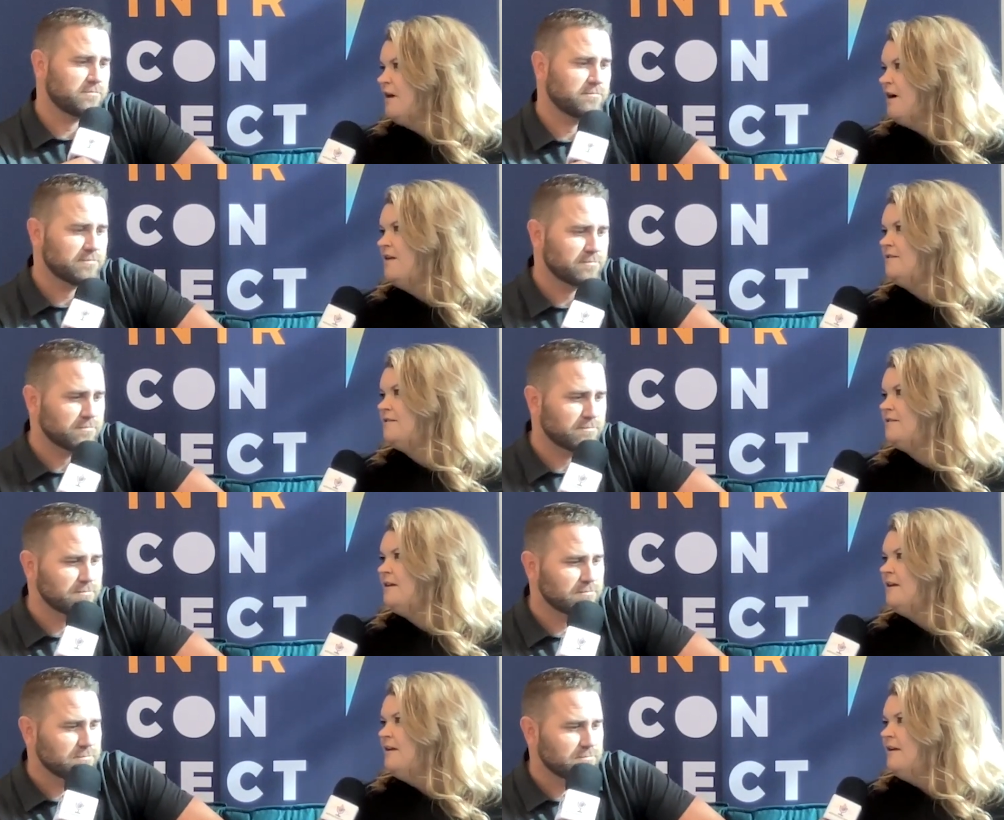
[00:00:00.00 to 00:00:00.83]
Speaker 1: not
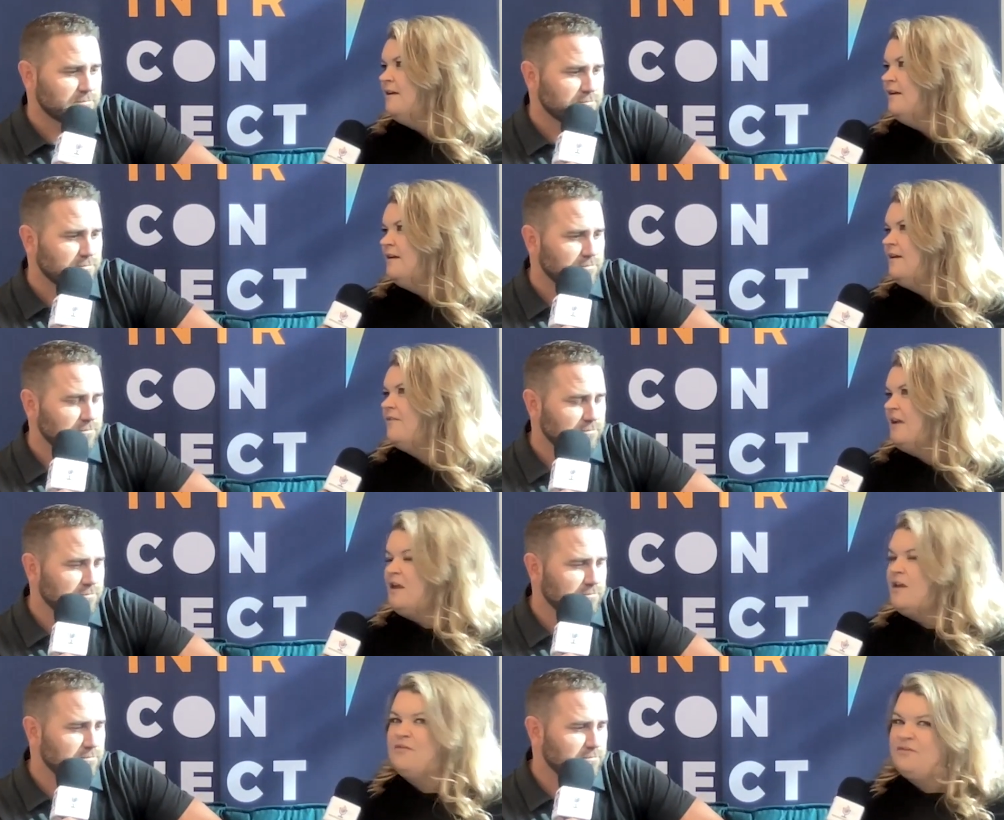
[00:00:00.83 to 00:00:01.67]

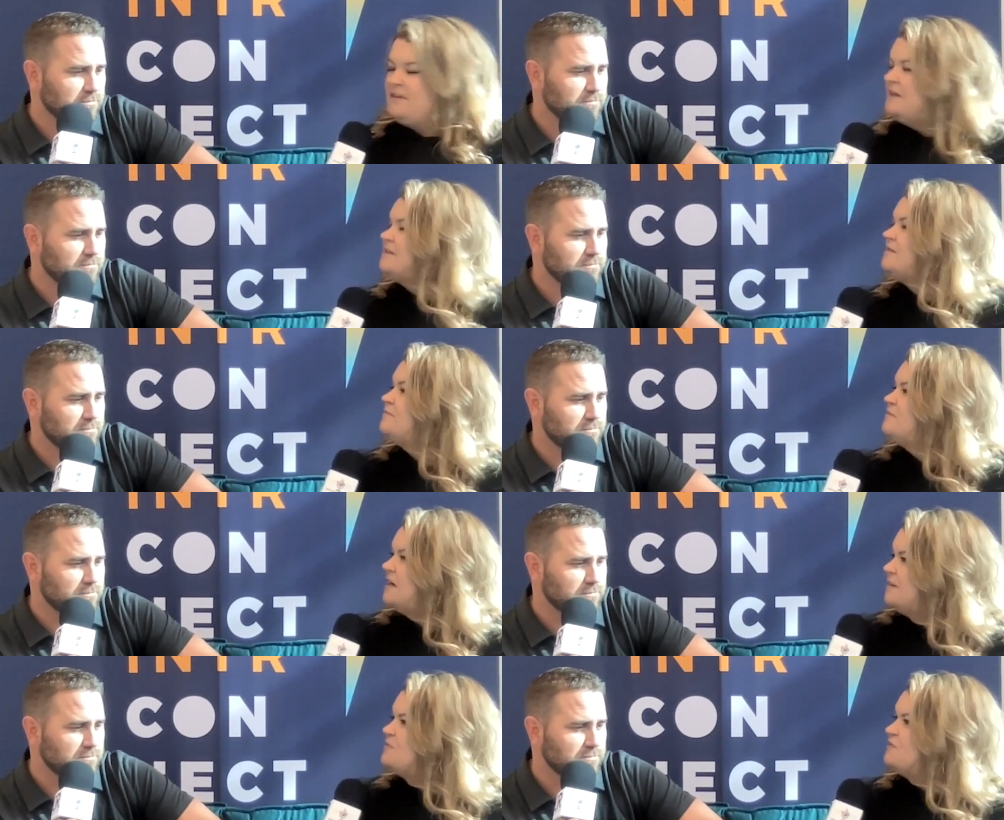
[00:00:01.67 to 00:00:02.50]
like these
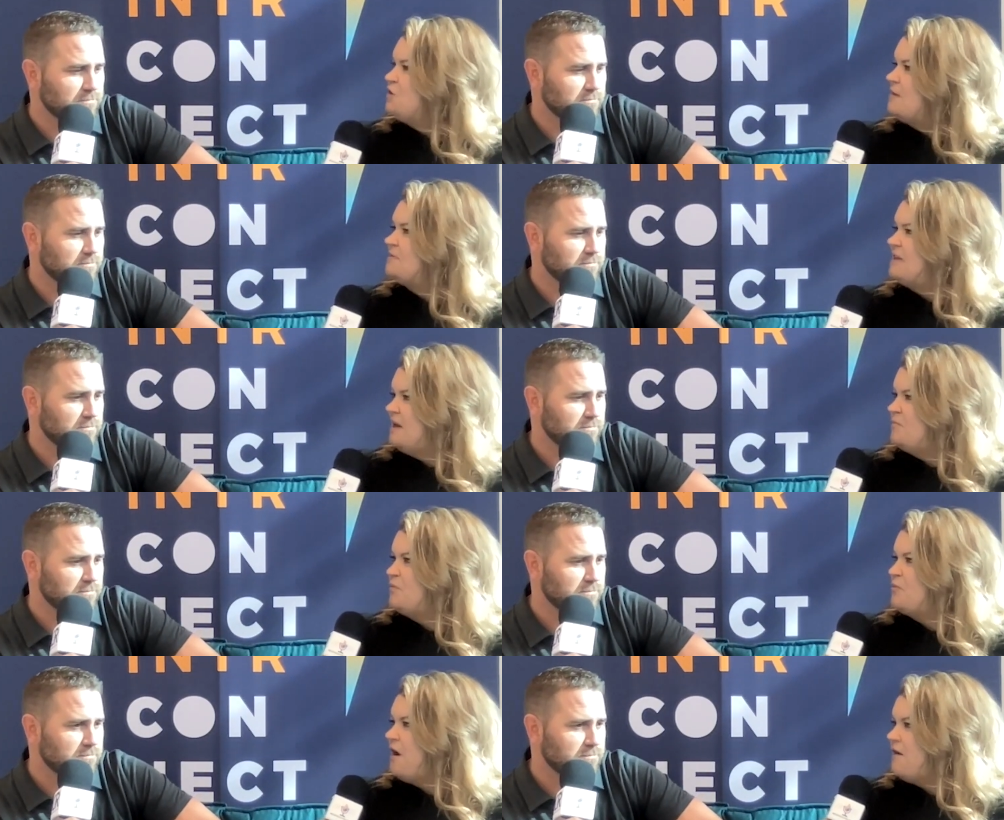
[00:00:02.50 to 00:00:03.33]
type of jobs can
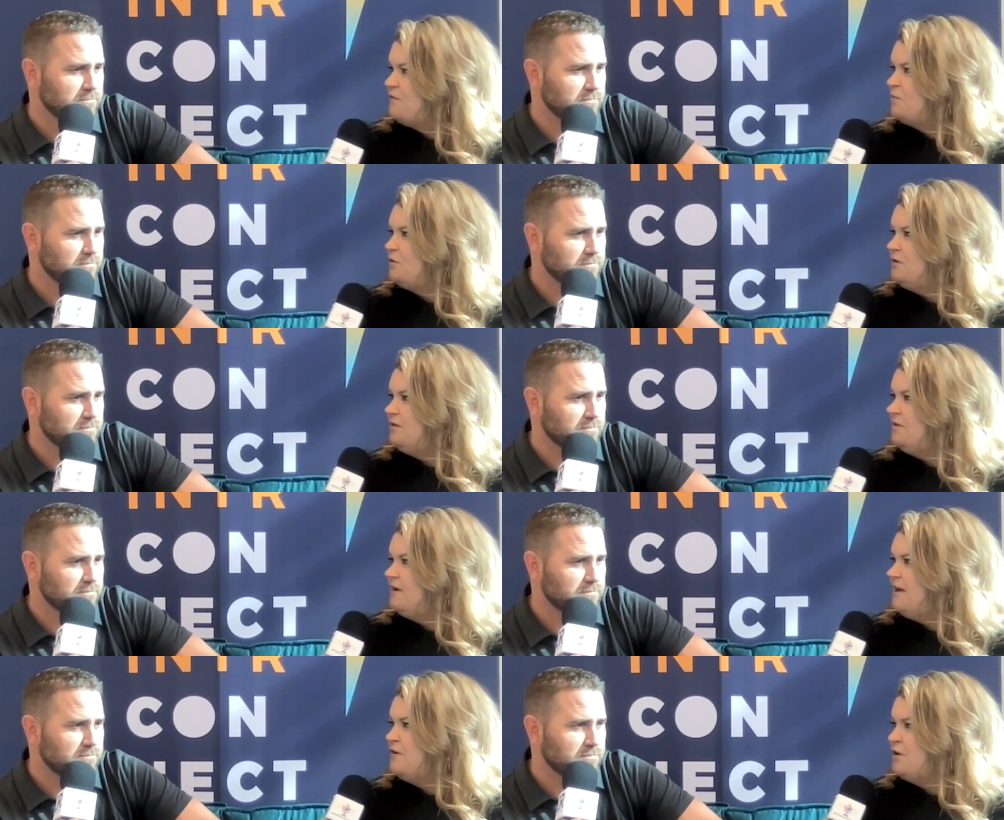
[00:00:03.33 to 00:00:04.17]
be
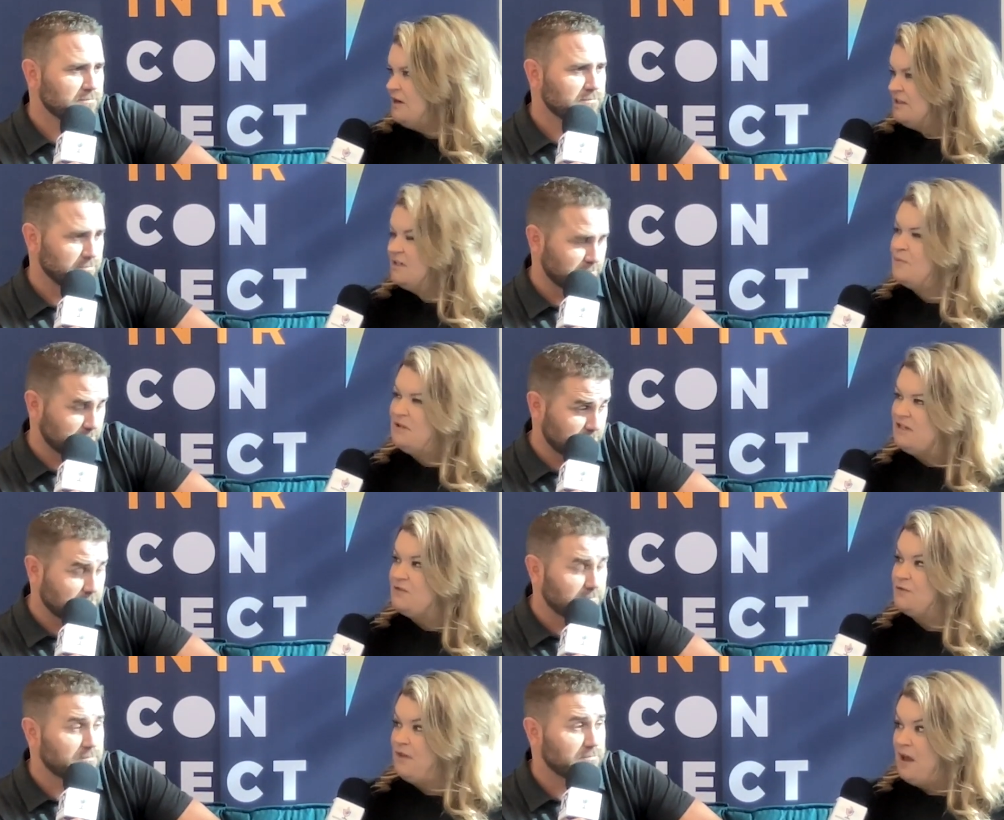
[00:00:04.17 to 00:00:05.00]
profitable and there is a
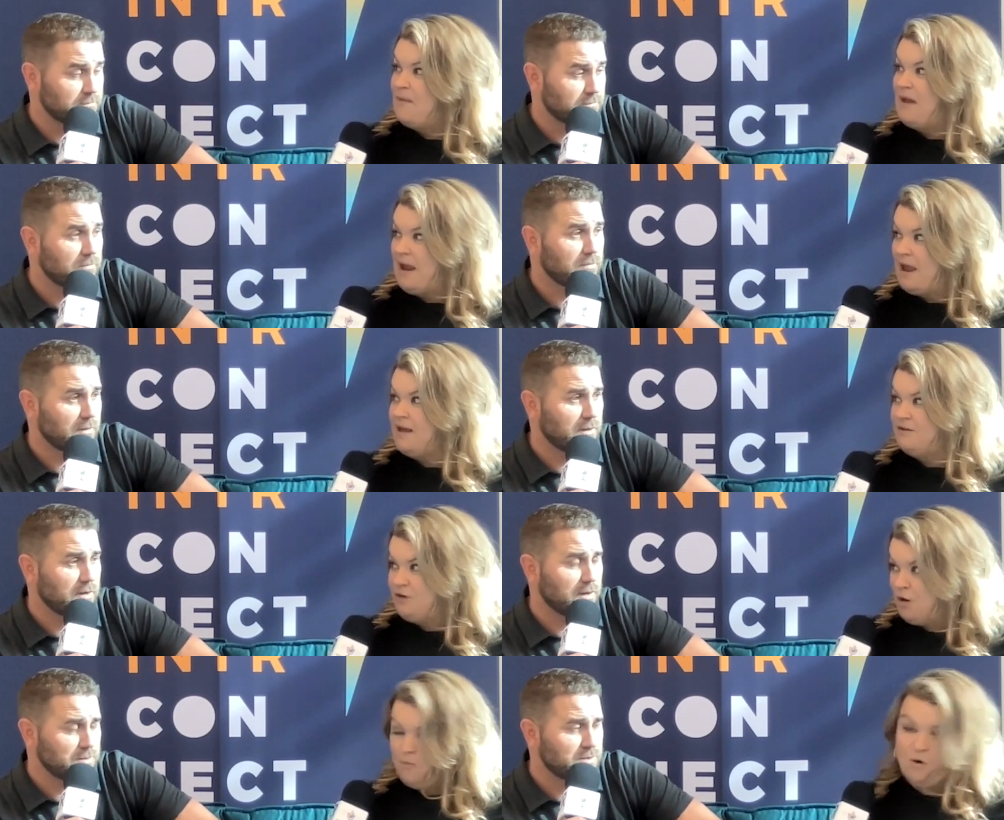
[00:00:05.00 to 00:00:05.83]
place for them
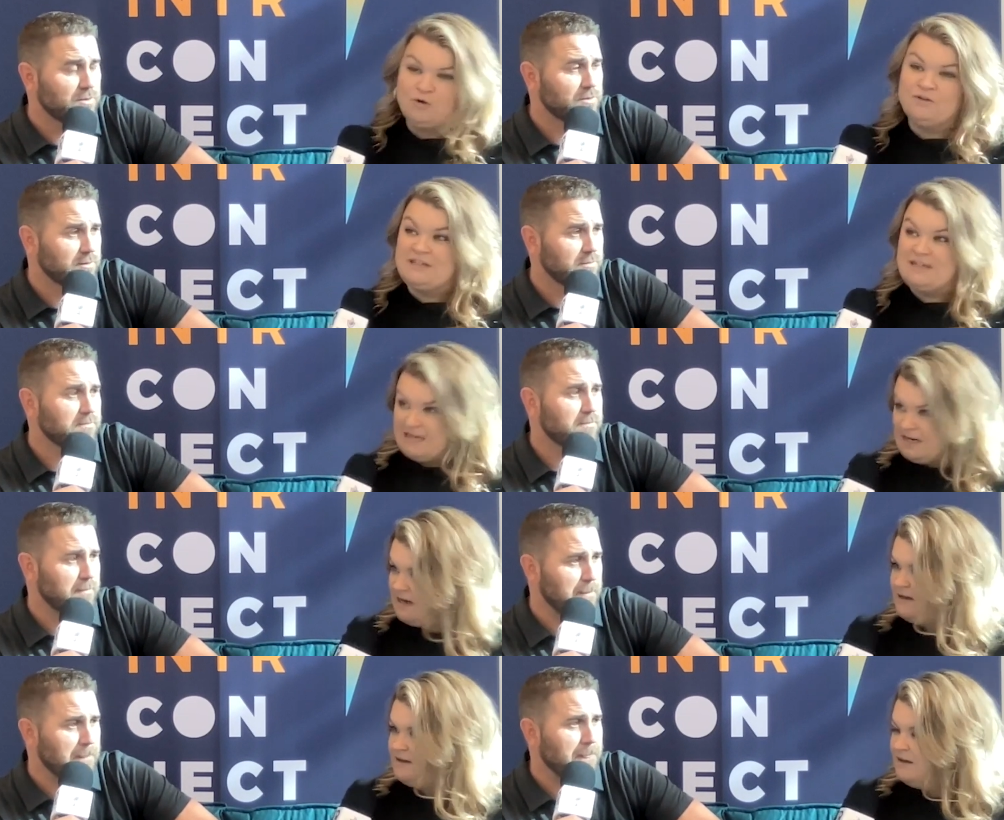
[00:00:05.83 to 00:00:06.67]
and homeowners
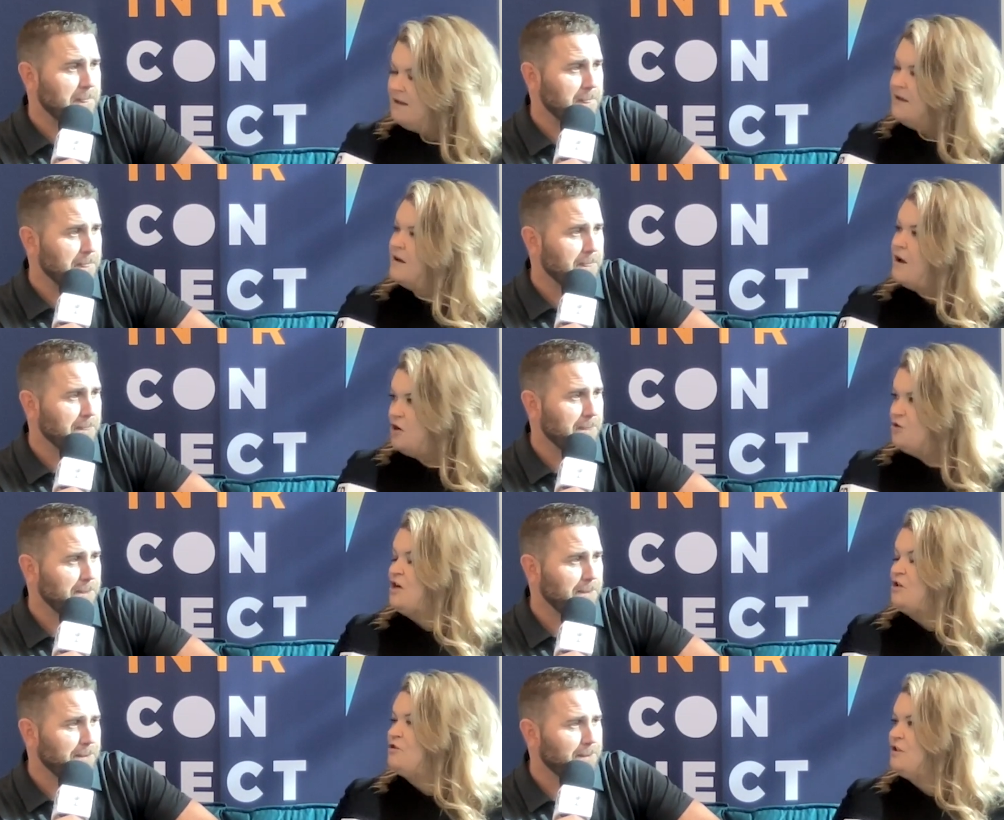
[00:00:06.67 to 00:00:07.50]
need
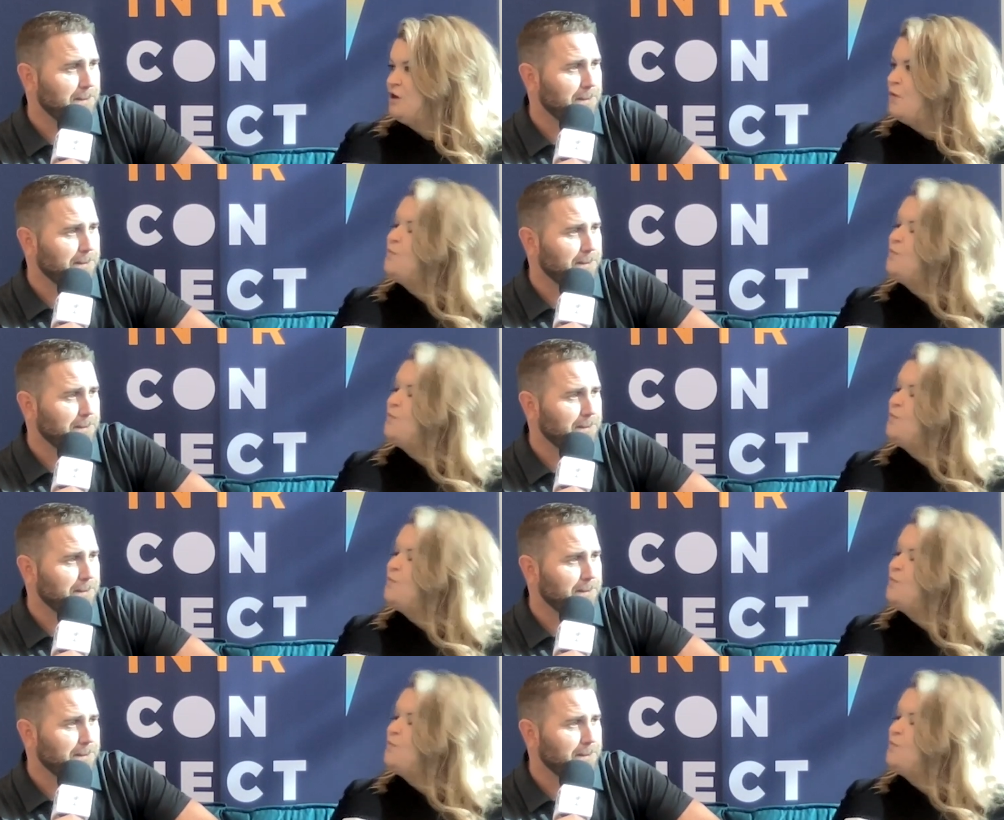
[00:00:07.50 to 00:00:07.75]
contractors that